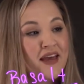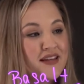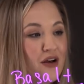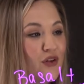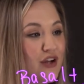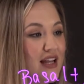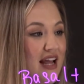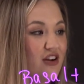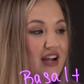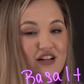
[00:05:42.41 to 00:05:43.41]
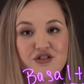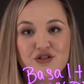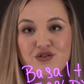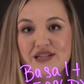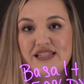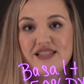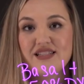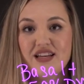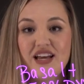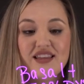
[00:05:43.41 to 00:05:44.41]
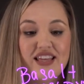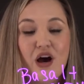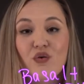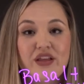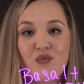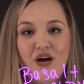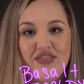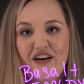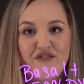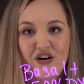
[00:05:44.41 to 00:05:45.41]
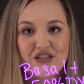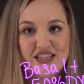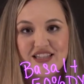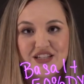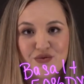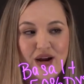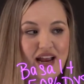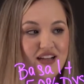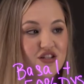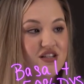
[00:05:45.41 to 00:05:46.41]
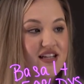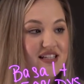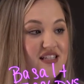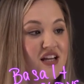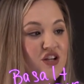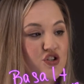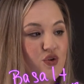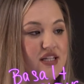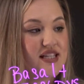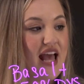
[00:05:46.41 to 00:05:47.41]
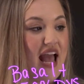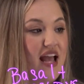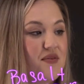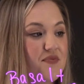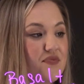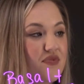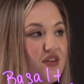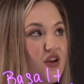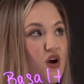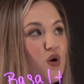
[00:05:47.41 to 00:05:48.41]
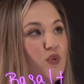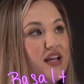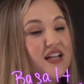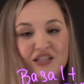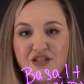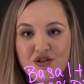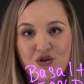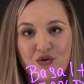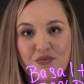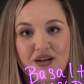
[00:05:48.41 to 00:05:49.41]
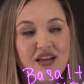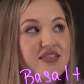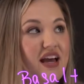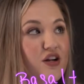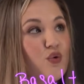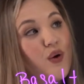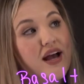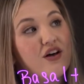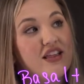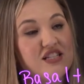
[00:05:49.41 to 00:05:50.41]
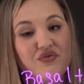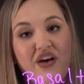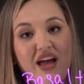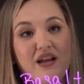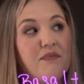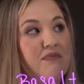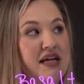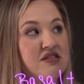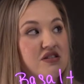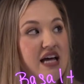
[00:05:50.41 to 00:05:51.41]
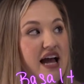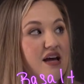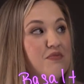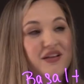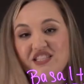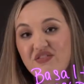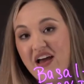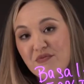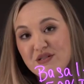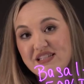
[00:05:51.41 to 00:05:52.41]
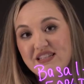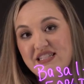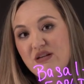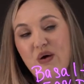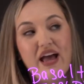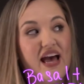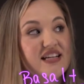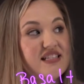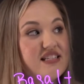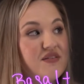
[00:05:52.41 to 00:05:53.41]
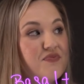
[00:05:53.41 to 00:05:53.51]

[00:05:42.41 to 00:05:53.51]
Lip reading: Now looking at our answer choices, the only one that falls in this range is choice A. We can assume that a quail that's fed basal diet plus 5% DYS